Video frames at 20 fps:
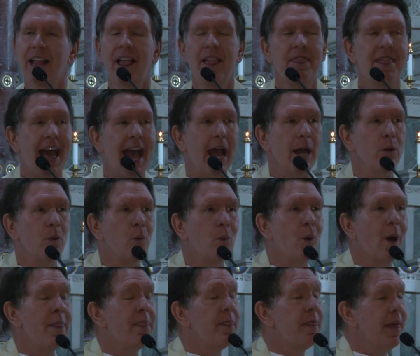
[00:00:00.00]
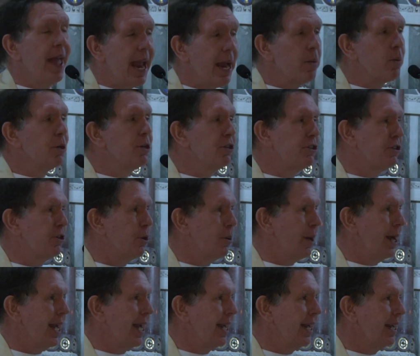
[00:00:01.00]
that what they were
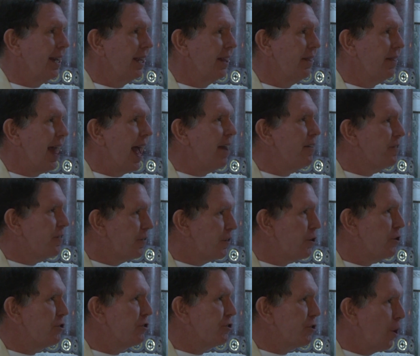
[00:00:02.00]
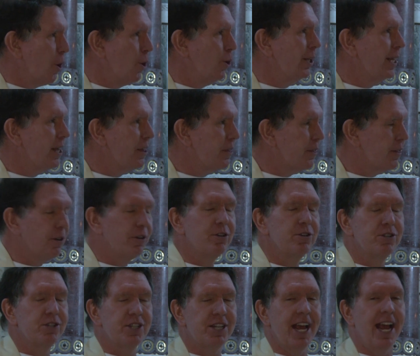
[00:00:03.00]
doing that first Holy
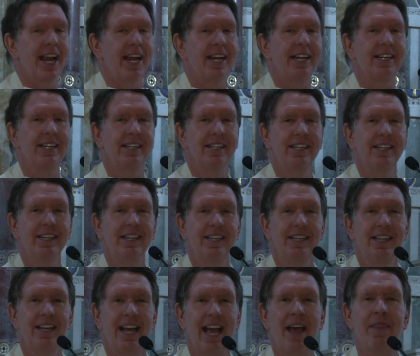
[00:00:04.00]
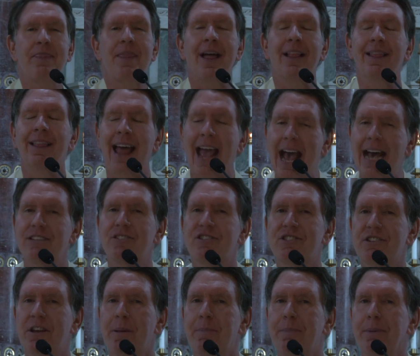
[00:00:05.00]
Thursday at the
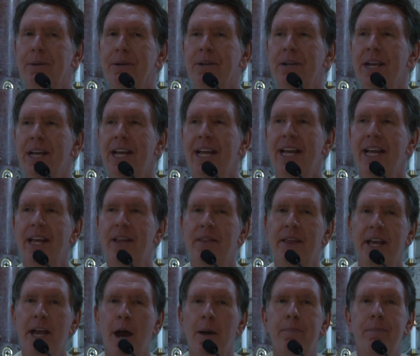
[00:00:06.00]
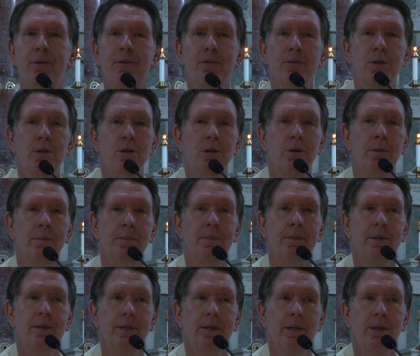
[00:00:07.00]
Last Supper in the upper room
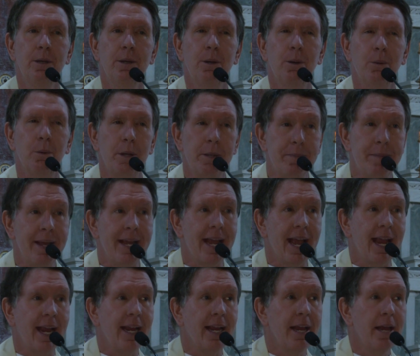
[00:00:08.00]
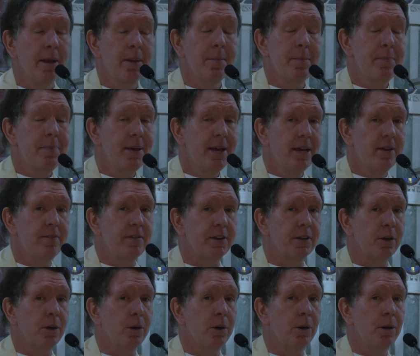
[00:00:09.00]
would be a
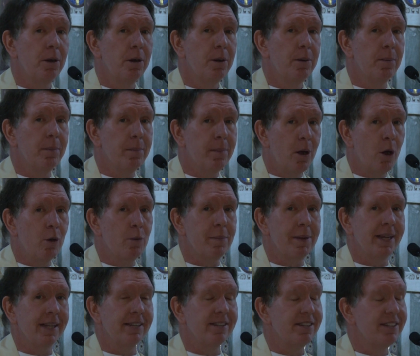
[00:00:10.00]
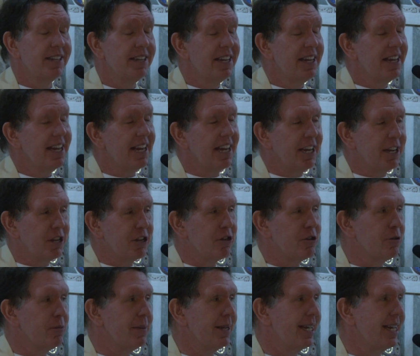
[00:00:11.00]
pivotal moment in
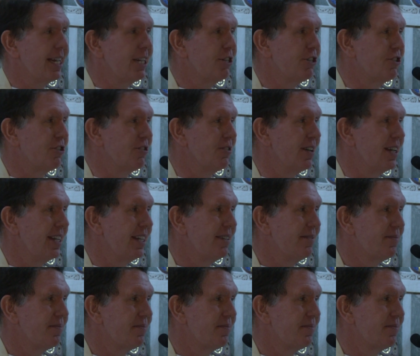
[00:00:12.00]
human history.